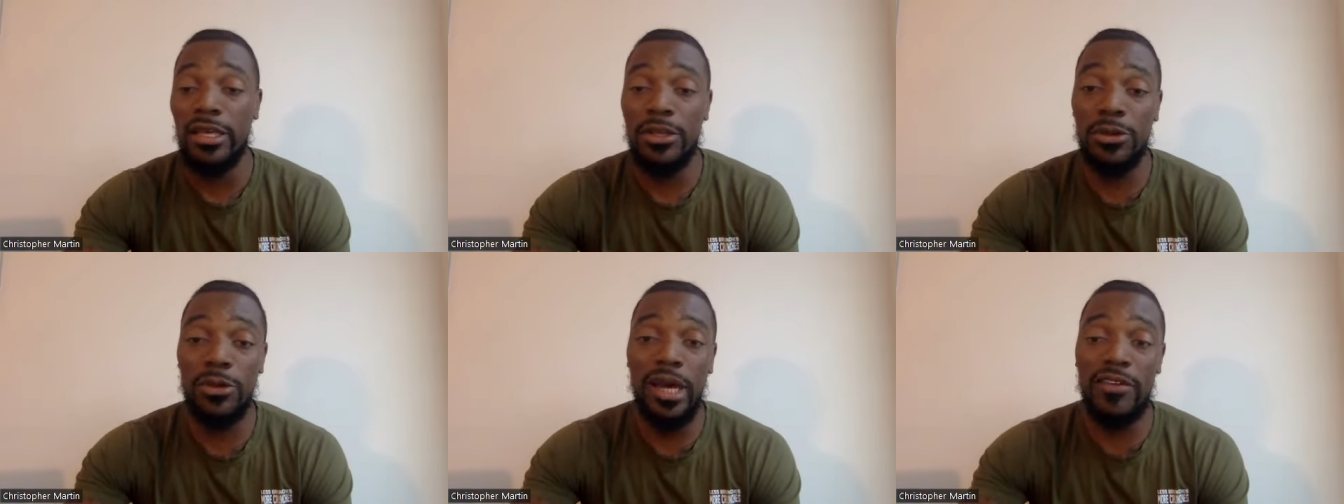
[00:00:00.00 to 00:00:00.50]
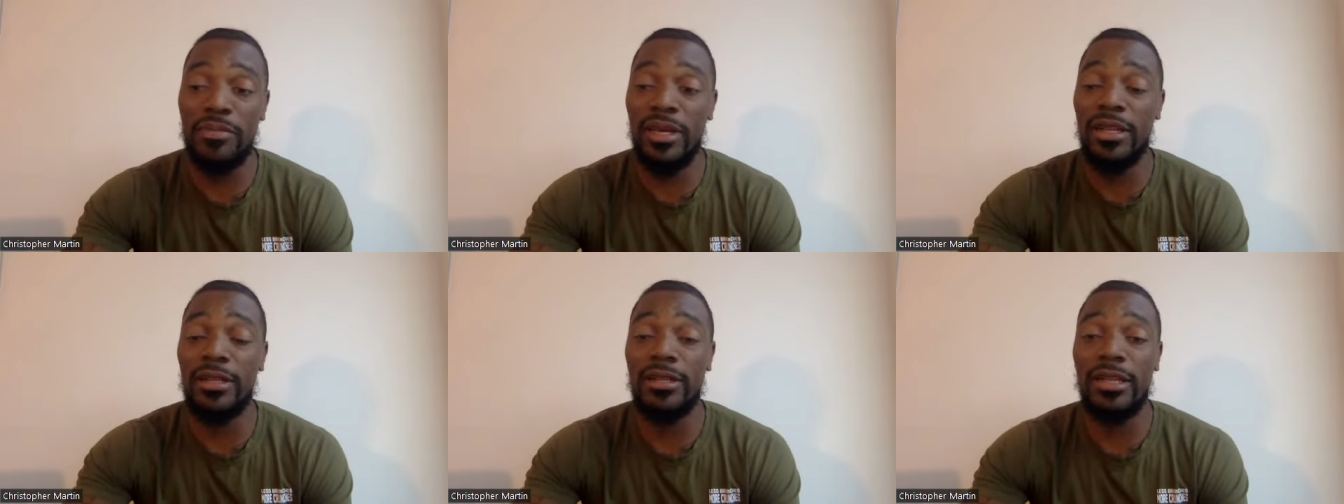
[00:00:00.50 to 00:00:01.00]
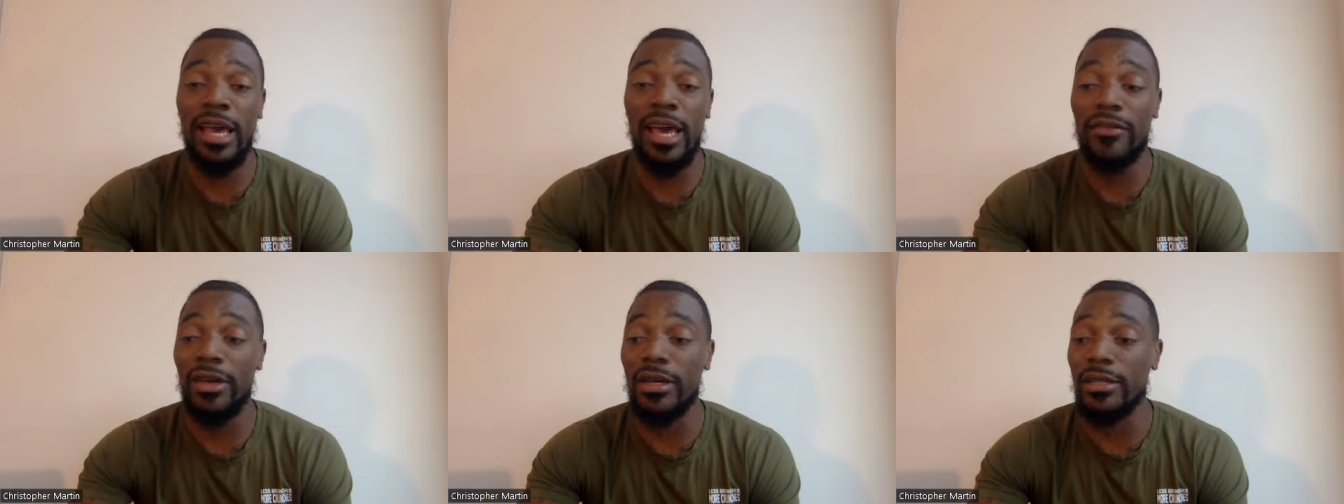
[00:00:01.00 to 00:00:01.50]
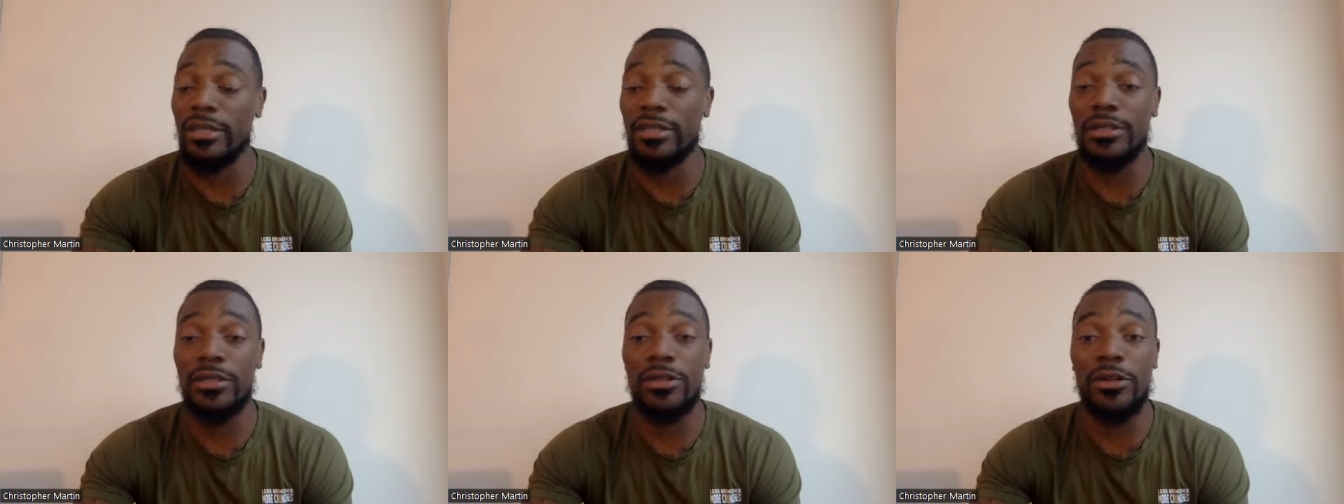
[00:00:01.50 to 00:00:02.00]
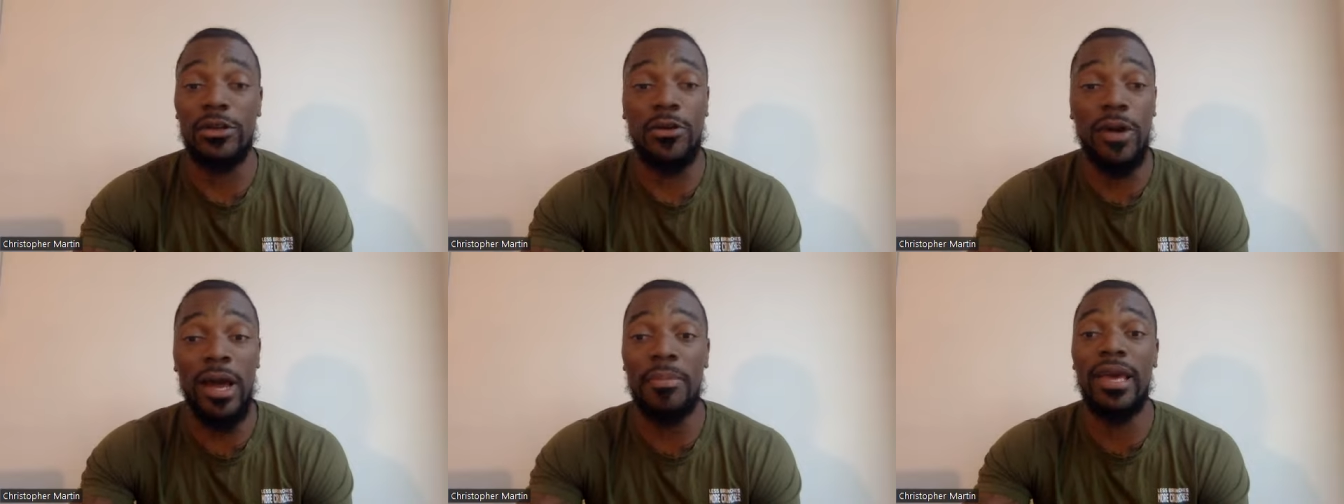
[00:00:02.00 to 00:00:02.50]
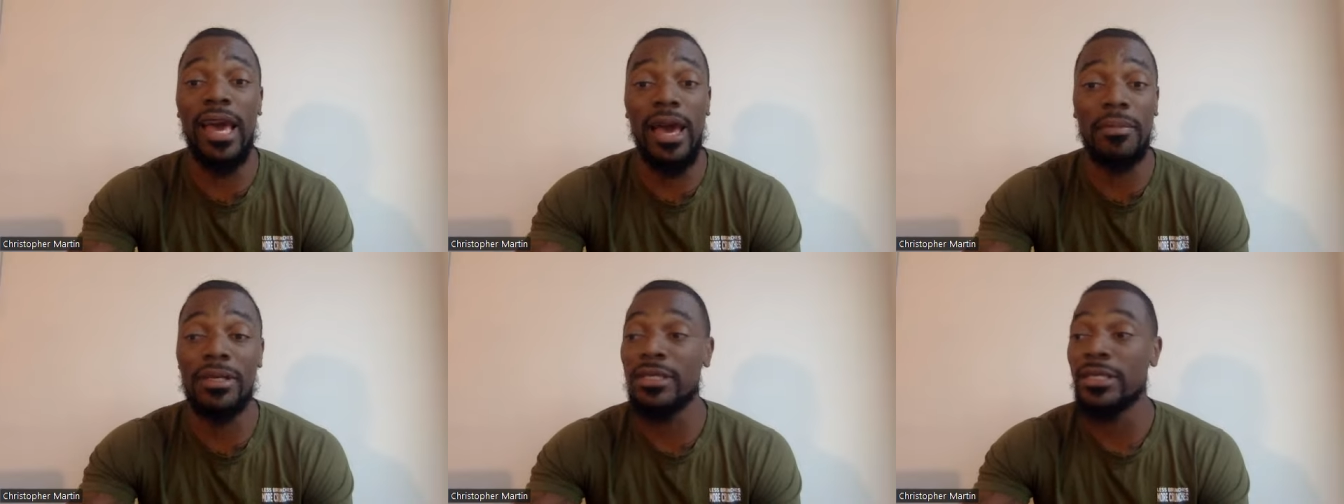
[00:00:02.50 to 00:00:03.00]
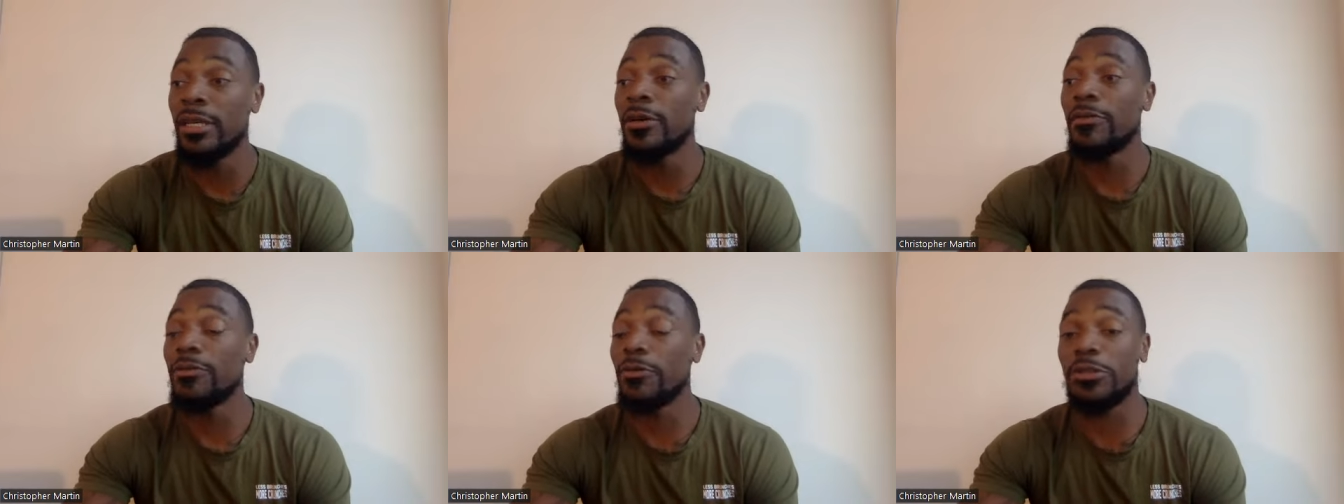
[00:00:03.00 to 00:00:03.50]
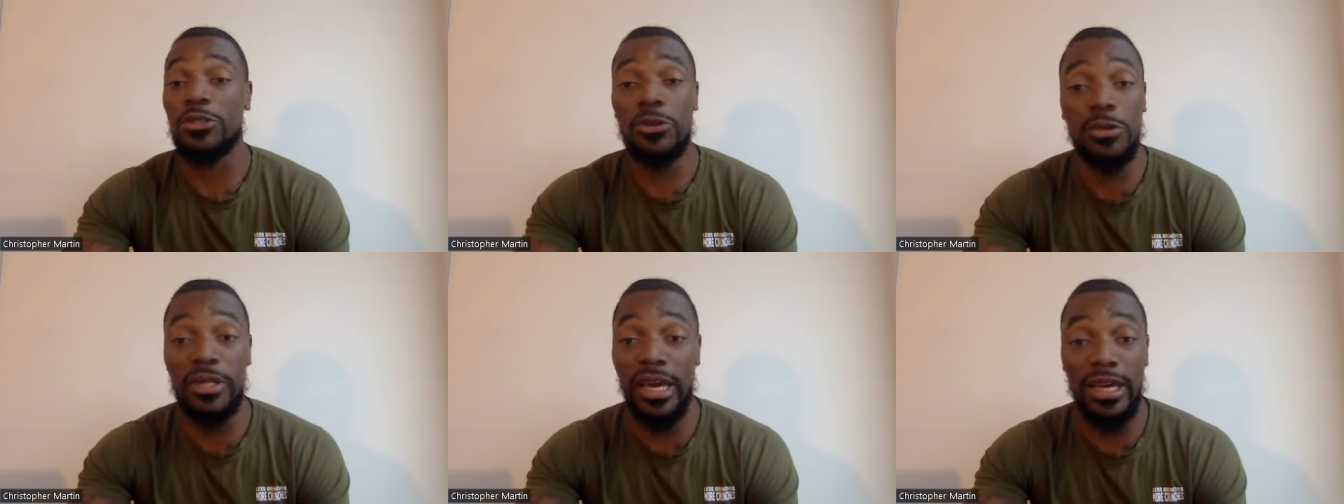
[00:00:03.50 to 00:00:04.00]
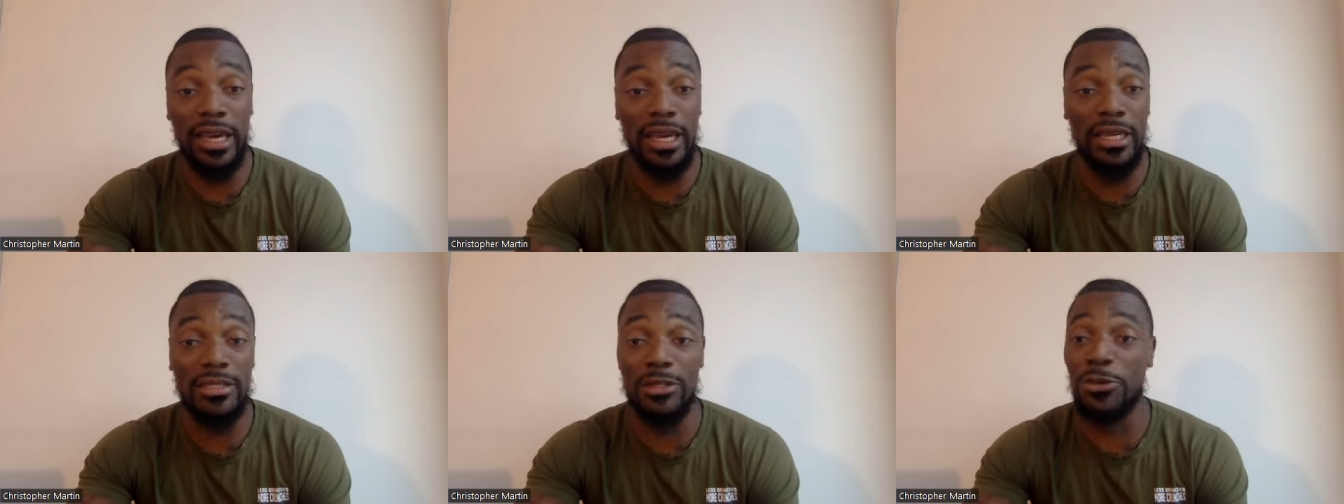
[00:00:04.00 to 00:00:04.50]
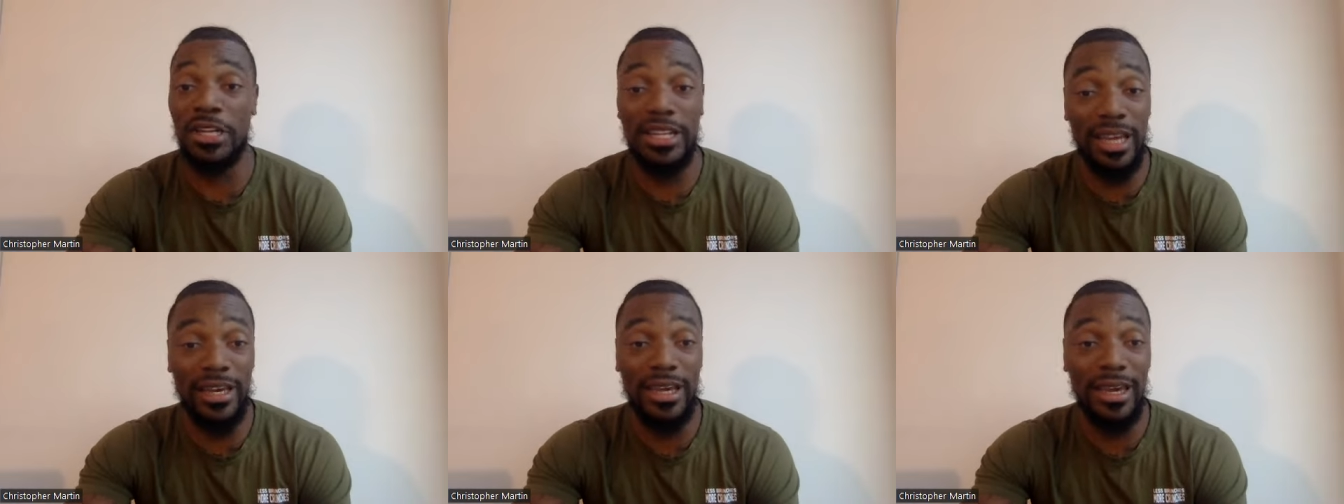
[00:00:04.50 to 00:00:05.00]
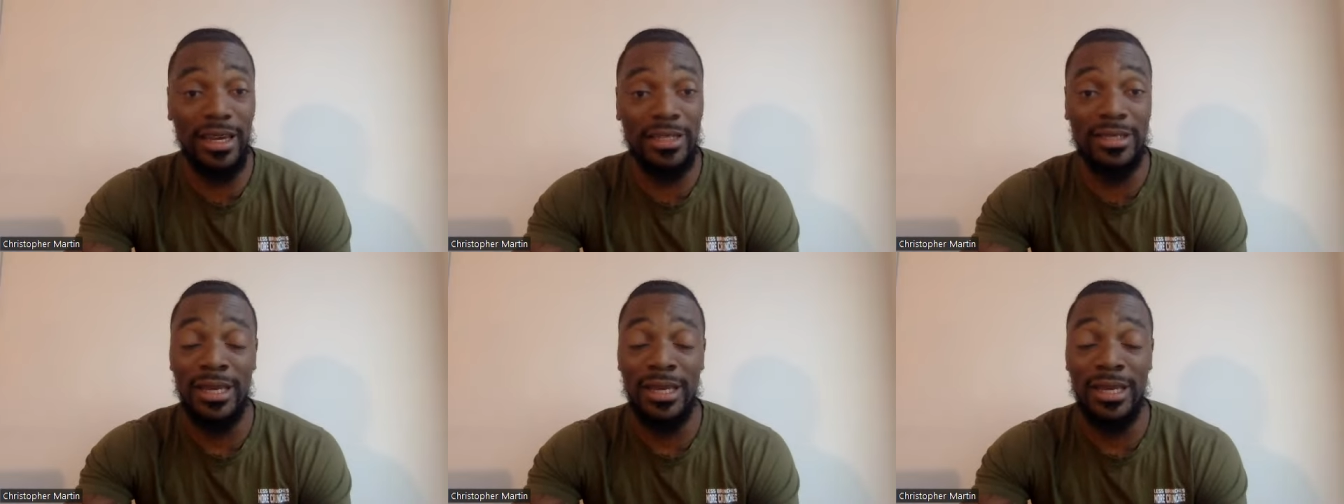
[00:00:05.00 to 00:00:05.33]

you have been having crappy habits for two decades, three yeah. decades.